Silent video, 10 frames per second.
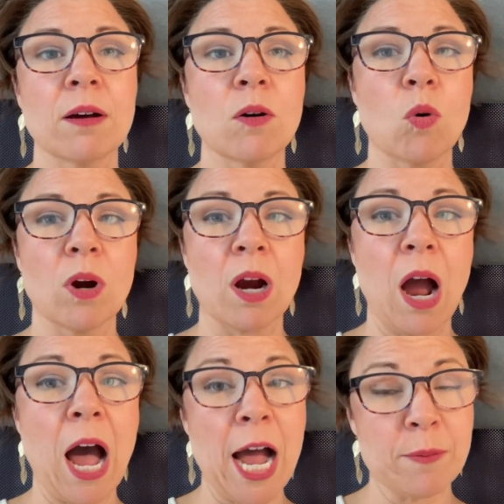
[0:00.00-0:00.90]

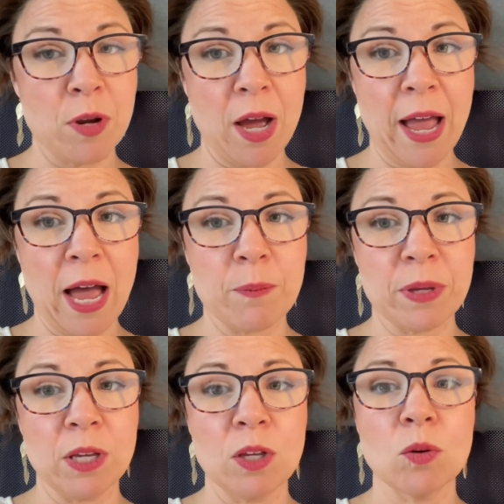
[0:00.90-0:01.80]
or I'm not
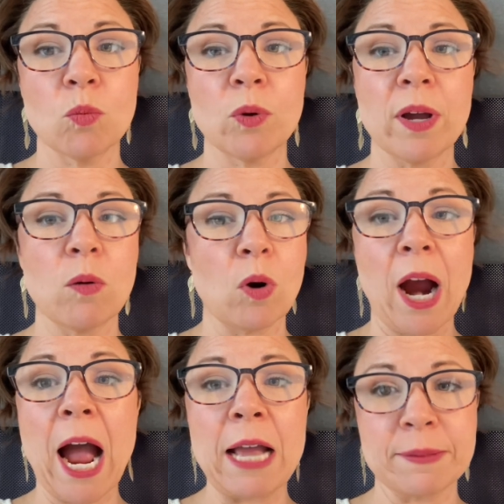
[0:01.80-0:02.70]
happy with,
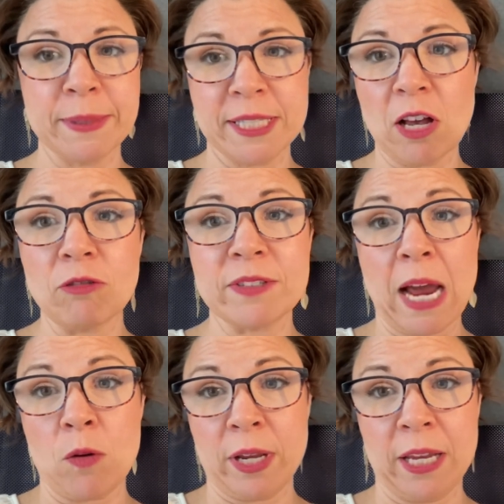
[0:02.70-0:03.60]
or I'm
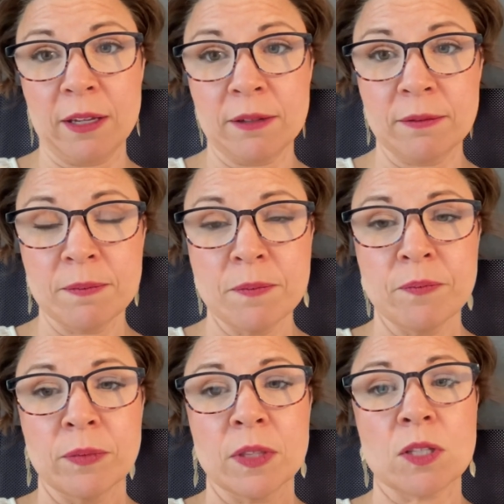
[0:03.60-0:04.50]
self-doubting.
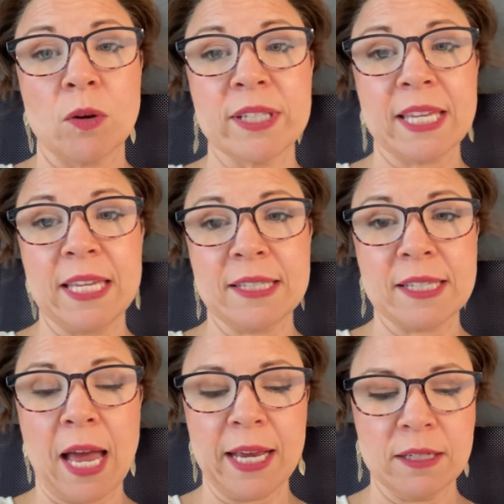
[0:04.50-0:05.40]
So it's
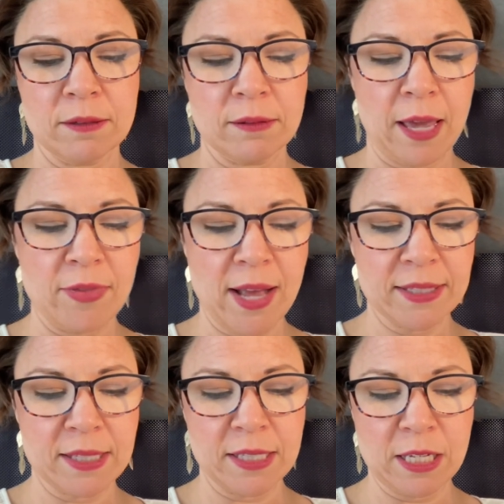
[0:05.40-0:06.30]
inside, and
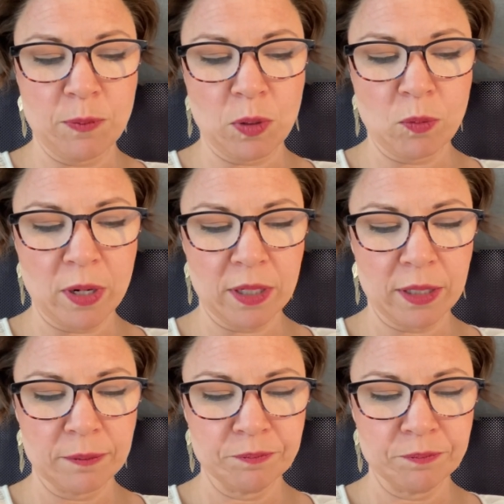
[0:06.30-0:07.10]
that's the deeper work.